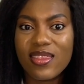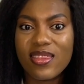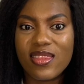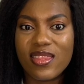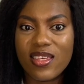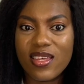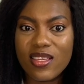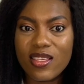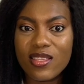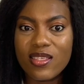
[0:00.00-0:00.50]

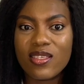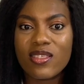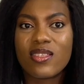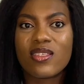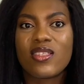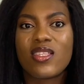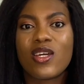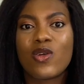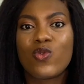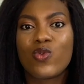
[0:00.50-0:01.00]
things
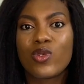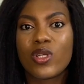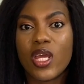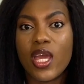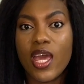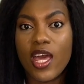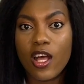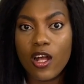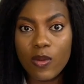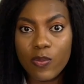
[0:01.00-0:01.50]
that would
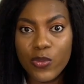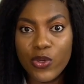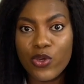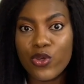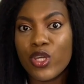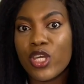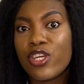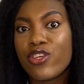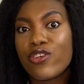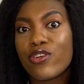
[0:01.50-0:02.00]
help you
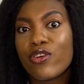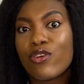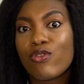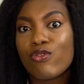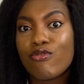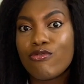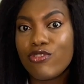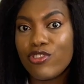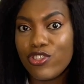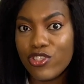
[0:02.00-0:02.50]
in your
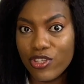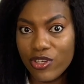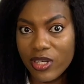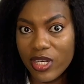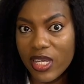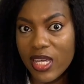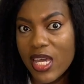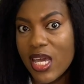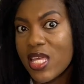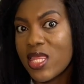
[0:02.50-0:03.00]
own
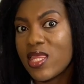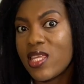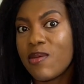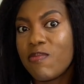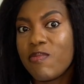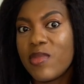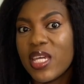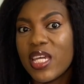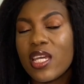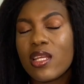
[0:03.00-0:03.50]
journey and then
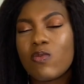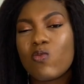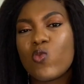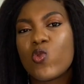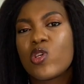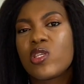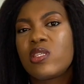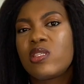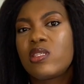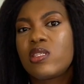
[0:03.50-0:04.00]
make it more
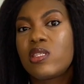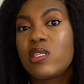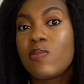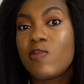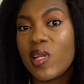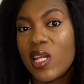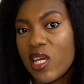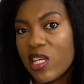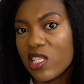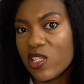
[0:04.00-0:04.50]

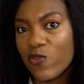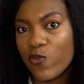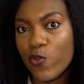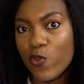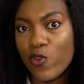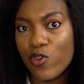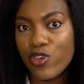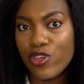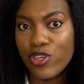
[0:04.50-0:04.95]
seamless for